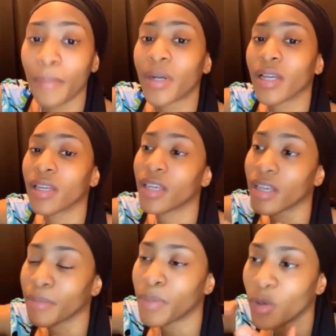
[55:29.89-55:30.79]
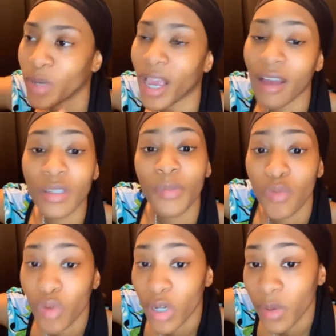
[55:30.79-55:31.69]
But it, but we have to be
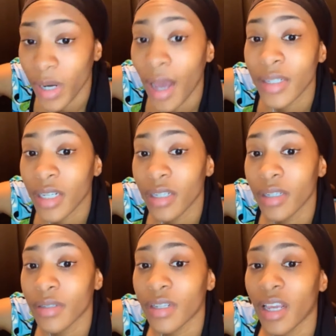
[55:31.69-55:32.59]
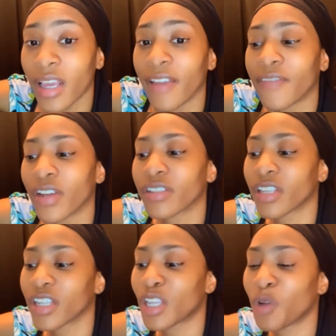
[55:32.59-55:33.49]
real with ourselves. If there's
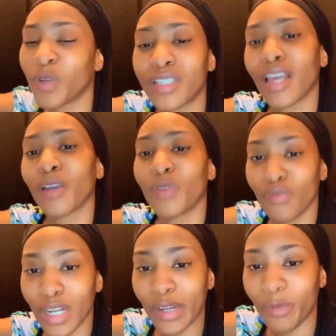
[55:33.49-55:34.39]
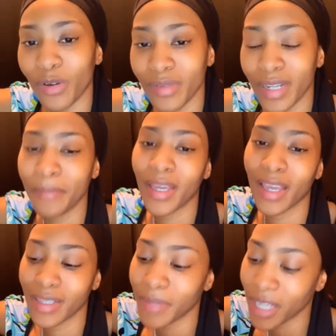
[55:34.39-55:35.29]
things that we say we really want, let
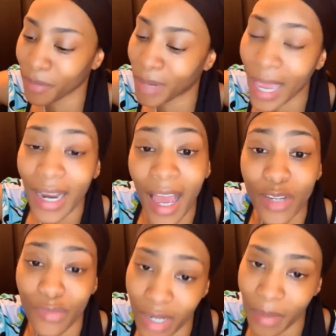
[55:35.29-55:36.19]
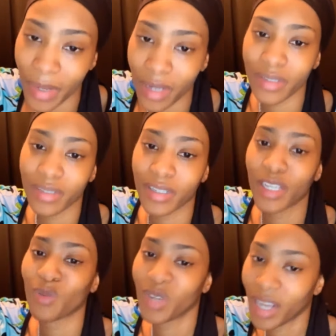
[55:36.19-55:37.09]
me, let me, if Black Lives really matter, then
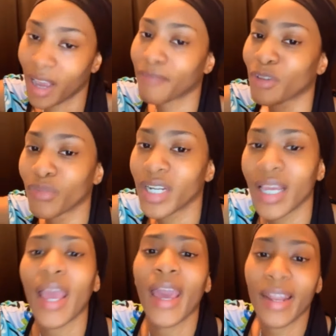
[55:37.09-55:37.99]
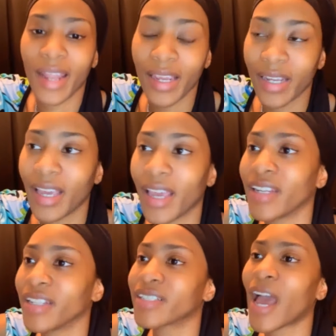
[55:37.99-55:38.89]
we have to really act like that. And
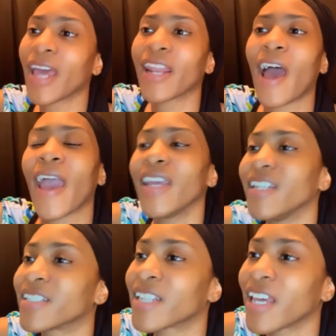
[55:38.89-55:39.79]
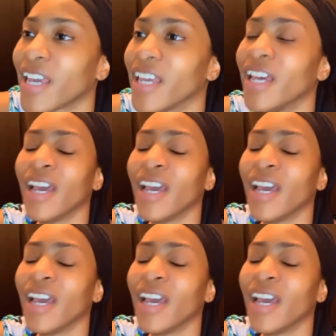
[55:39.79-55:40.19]
it's not. And I hate to say it.